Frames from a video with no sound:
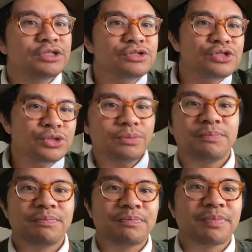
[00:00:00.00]
2.
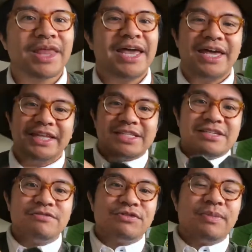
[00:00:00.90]
And that's it
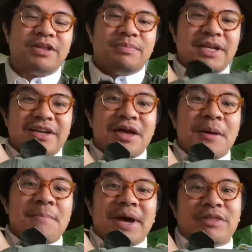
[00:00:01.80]
for math meeting.
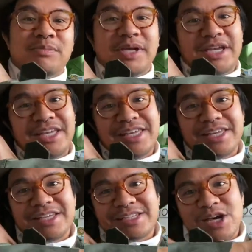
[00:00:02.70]
Math meeting is